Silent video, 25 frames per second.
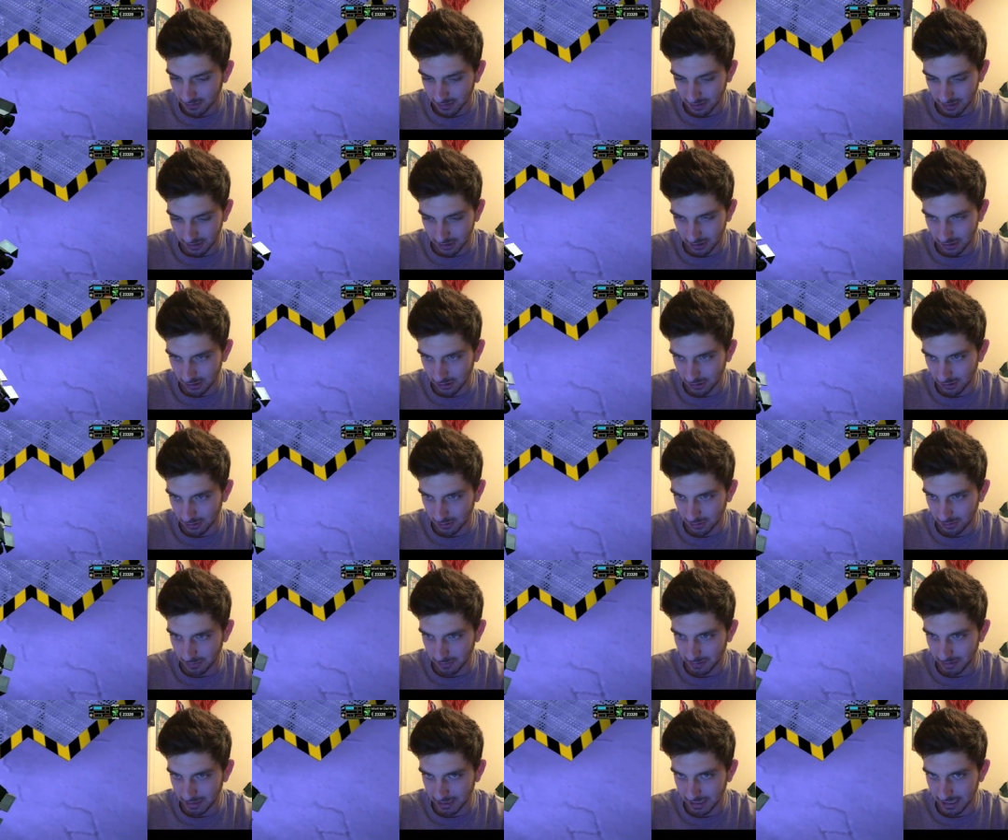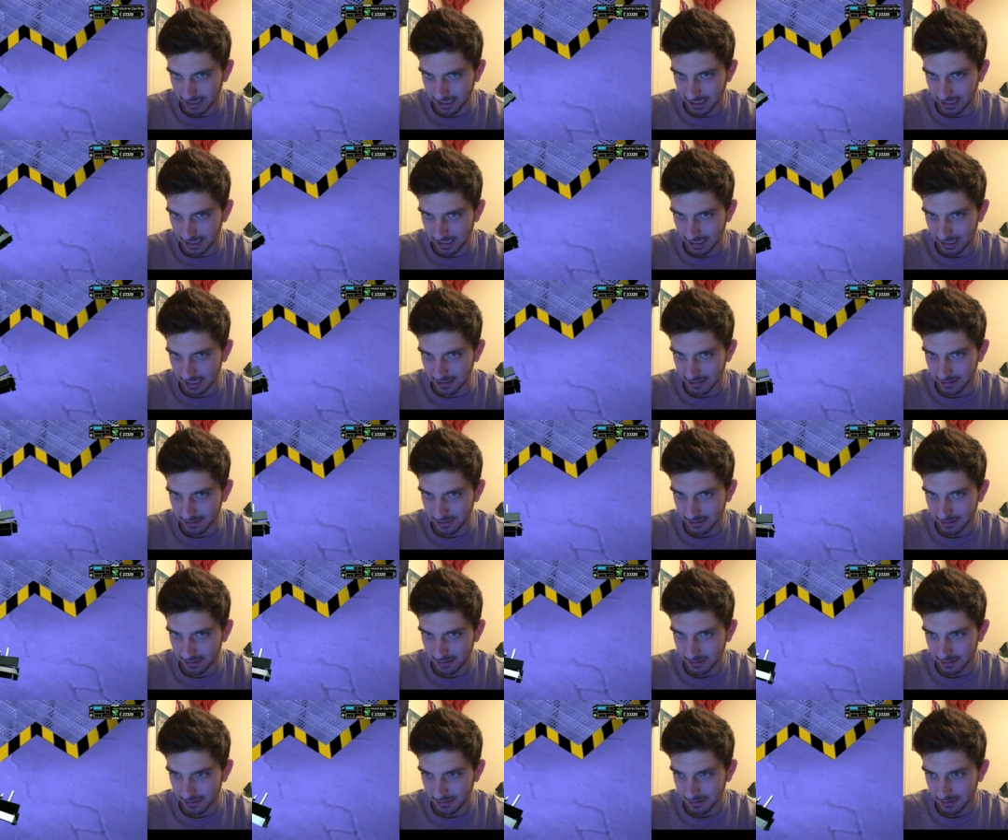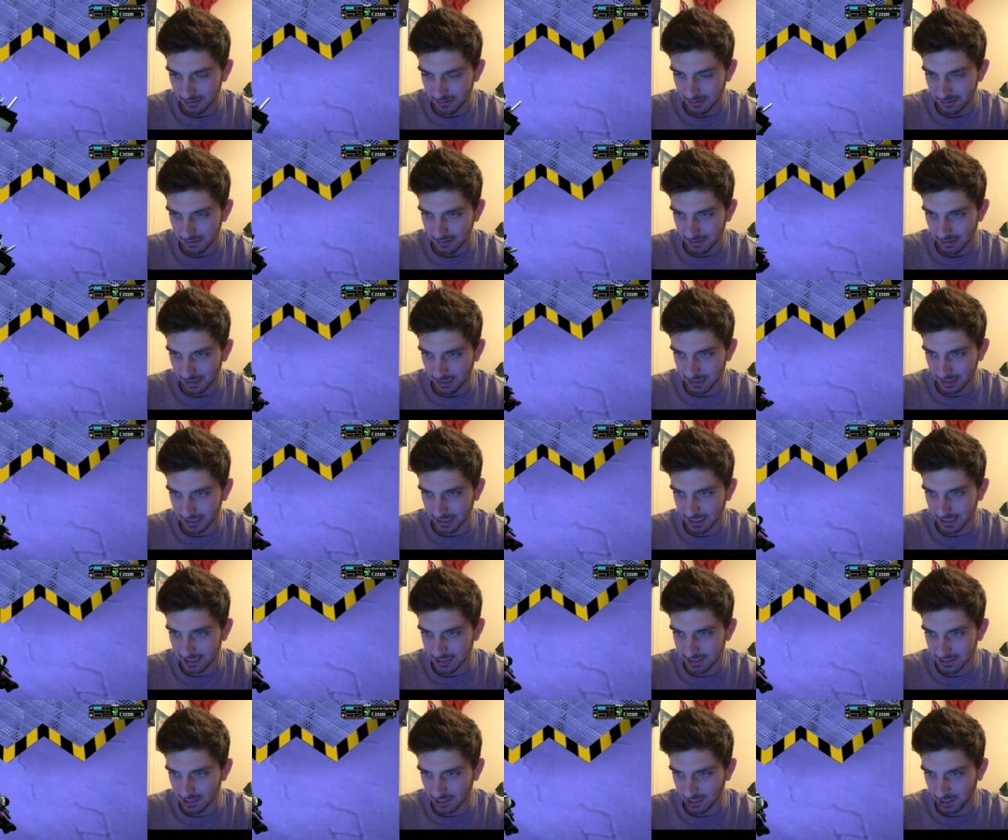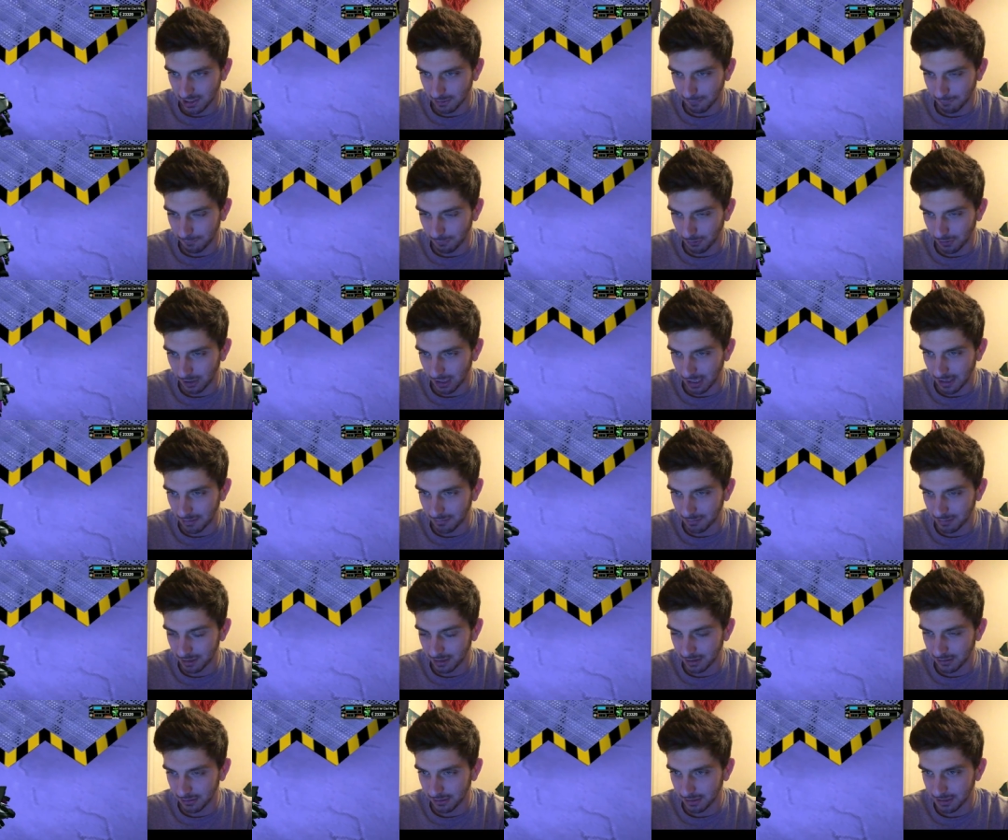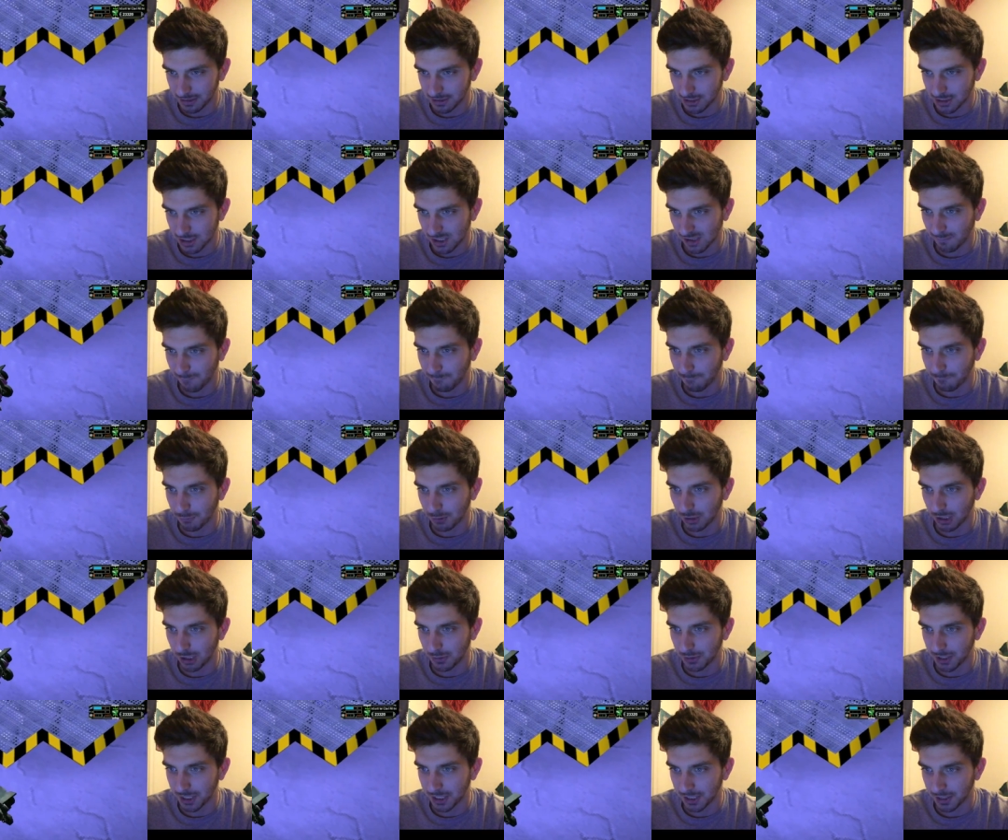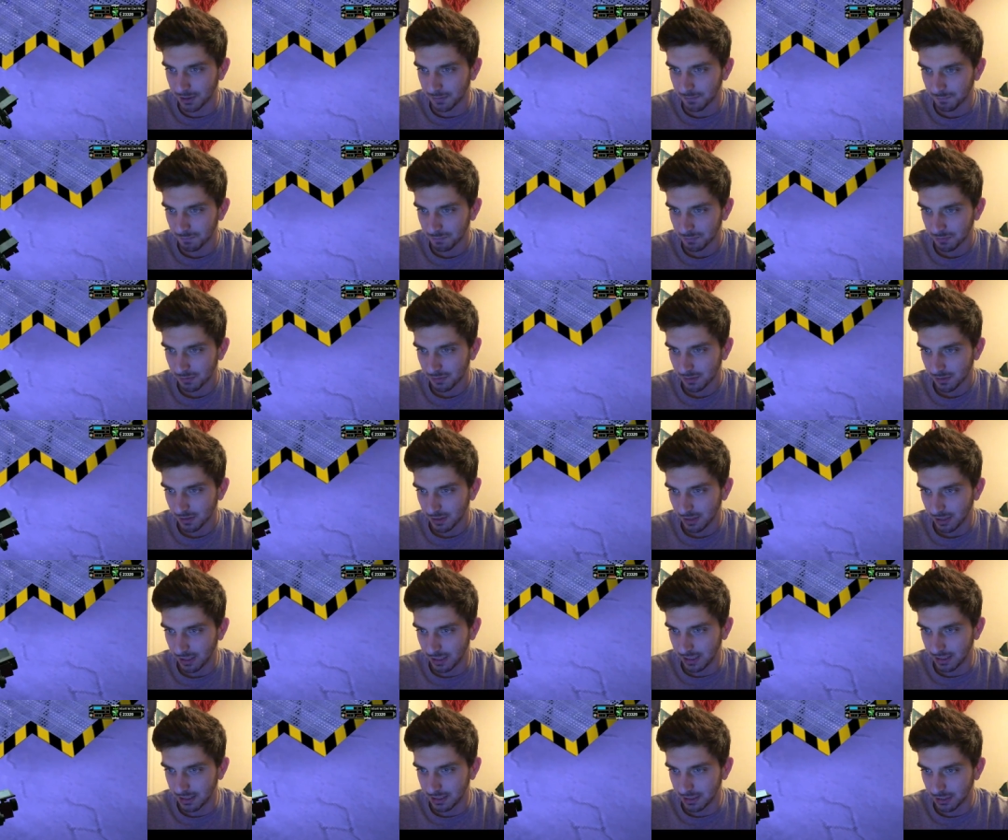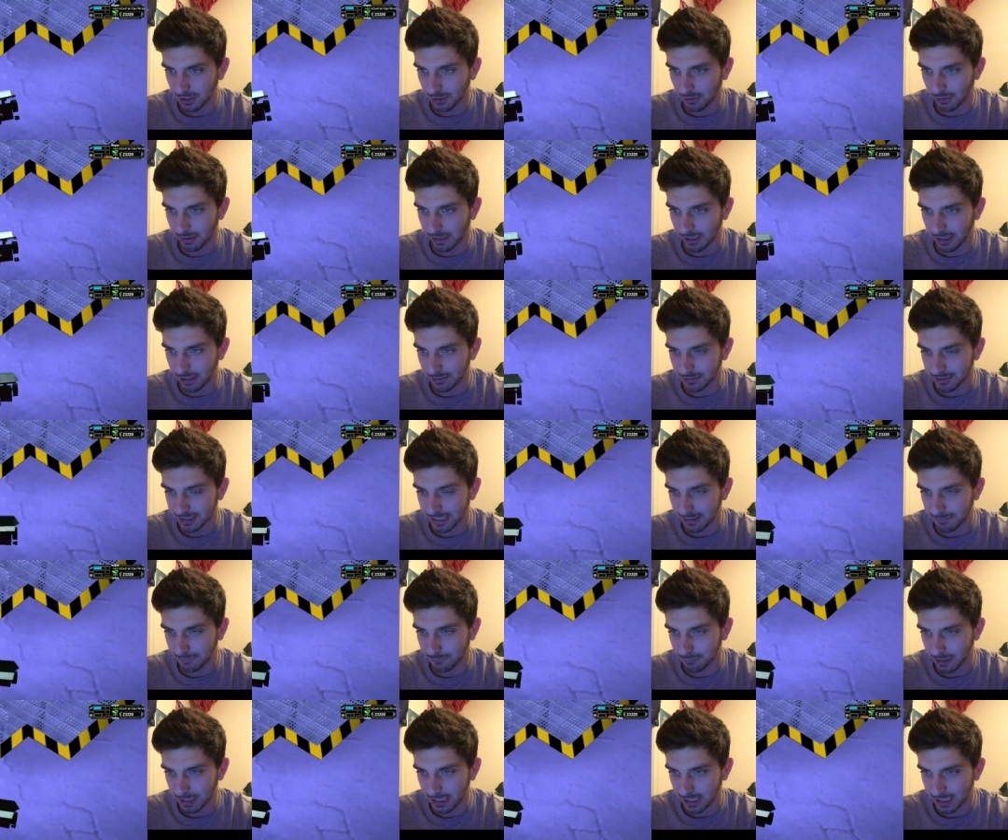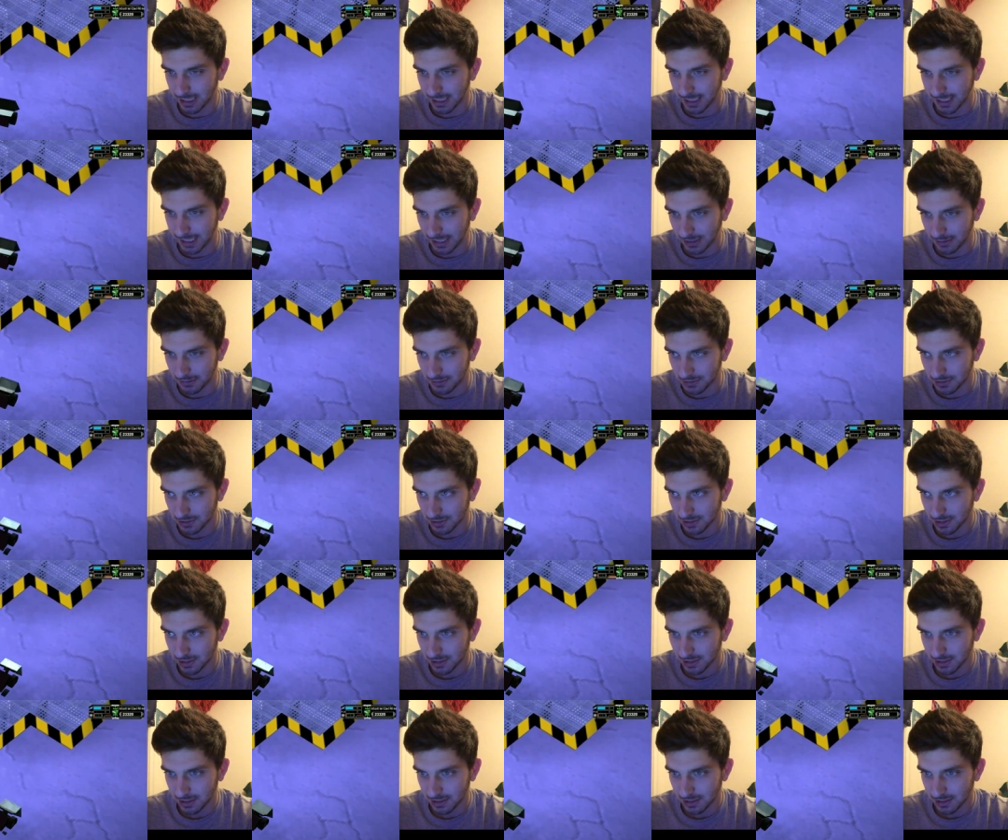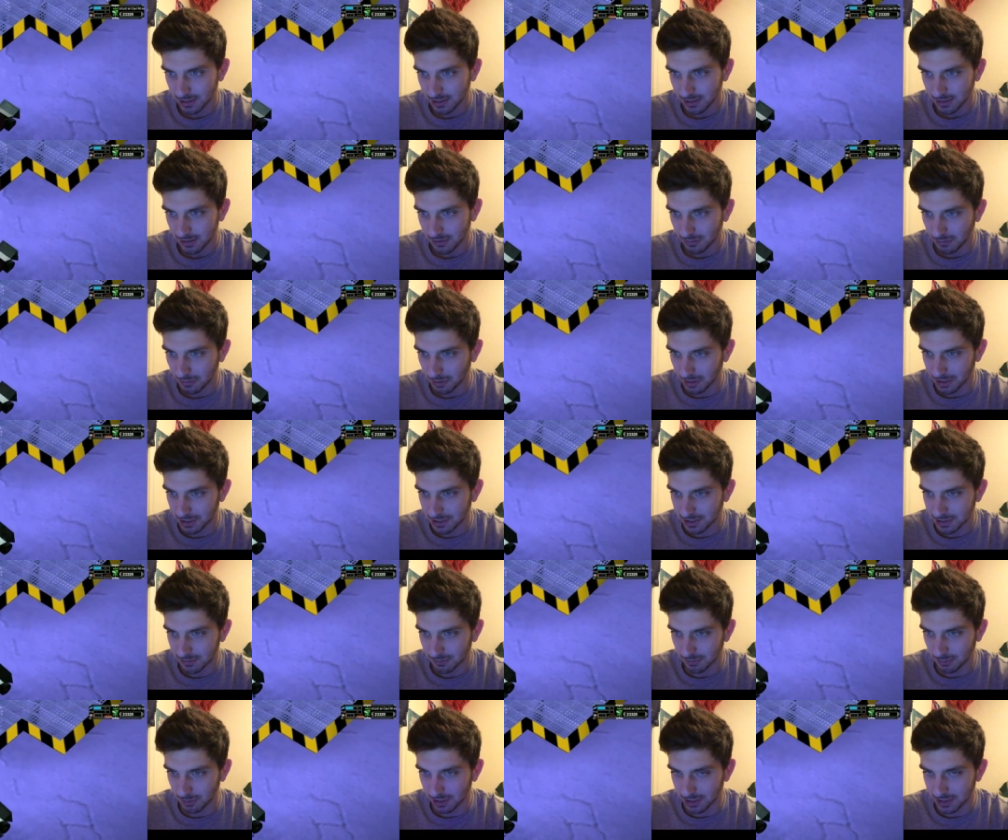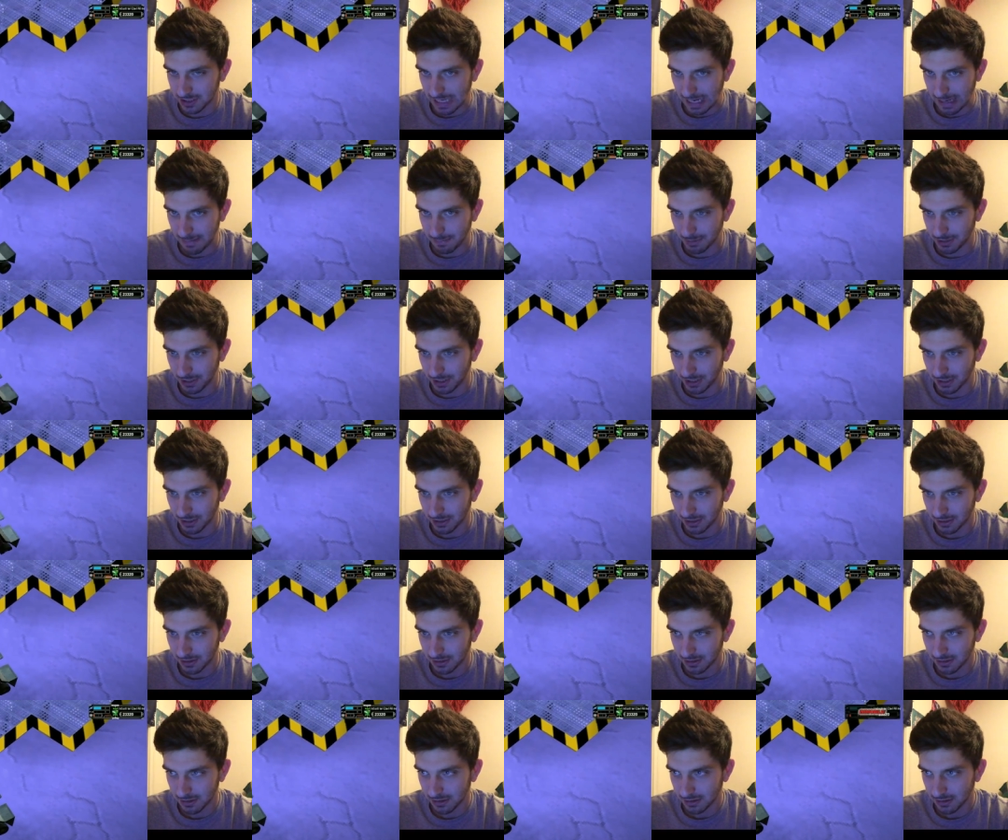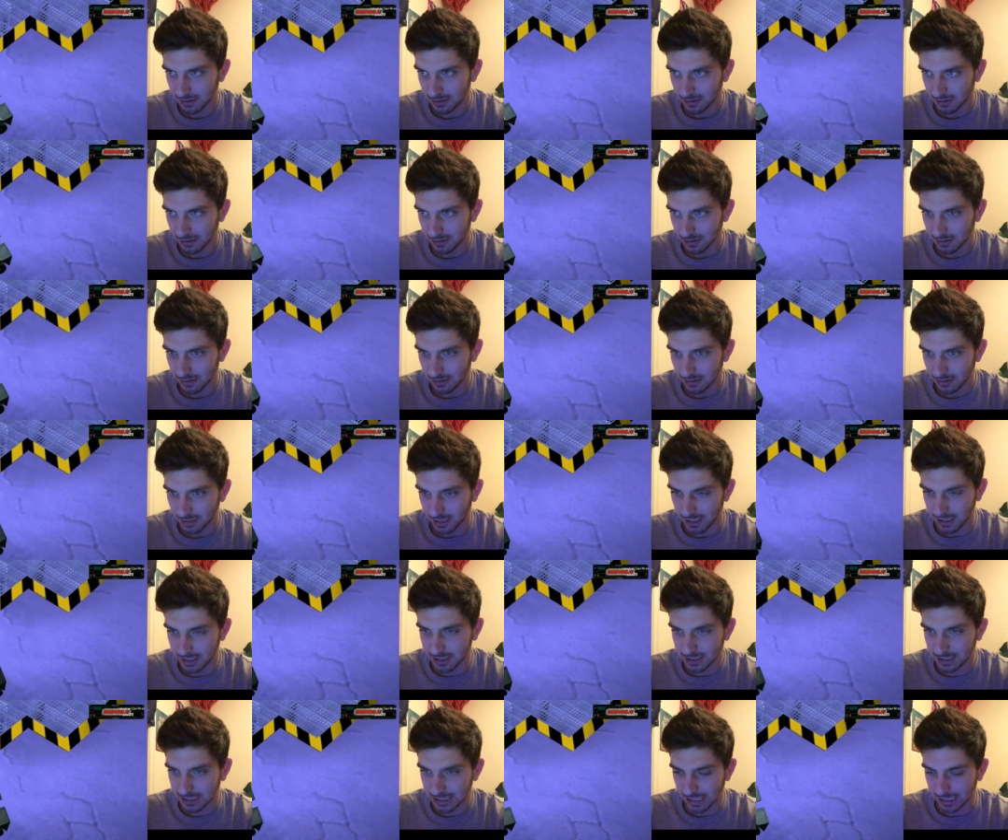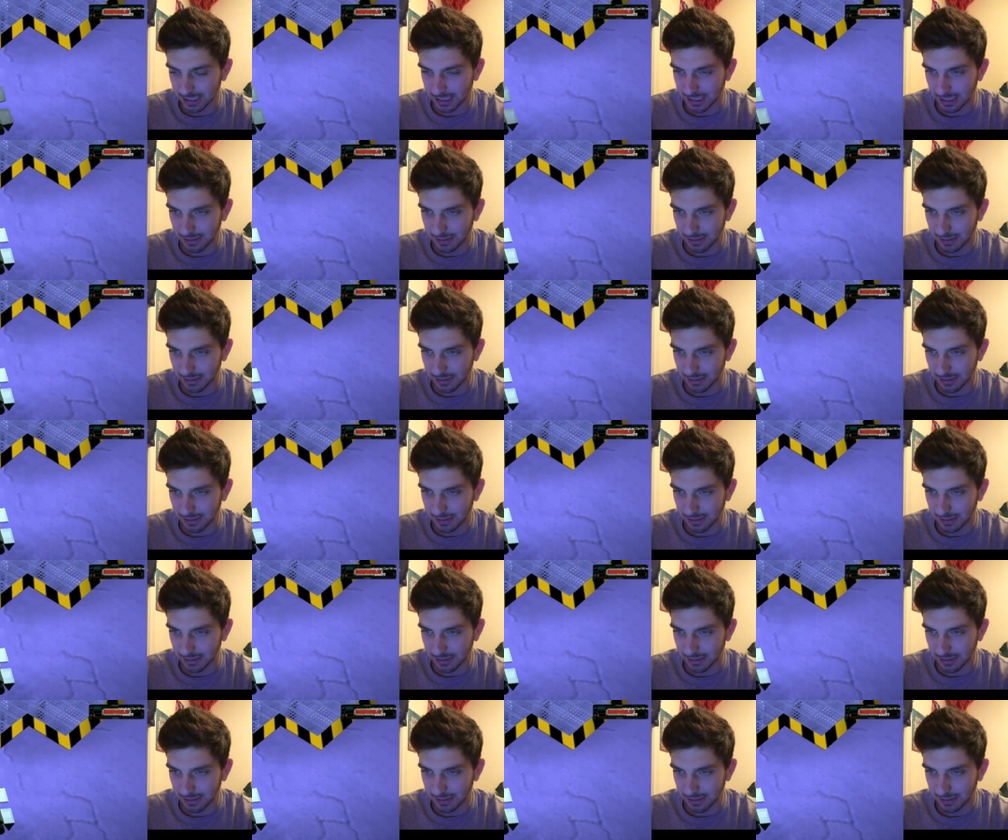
Oh my god. I think he's stuck in the floor. I'm literally just floating in the ground, halfway in and out. What is what is happening? He just got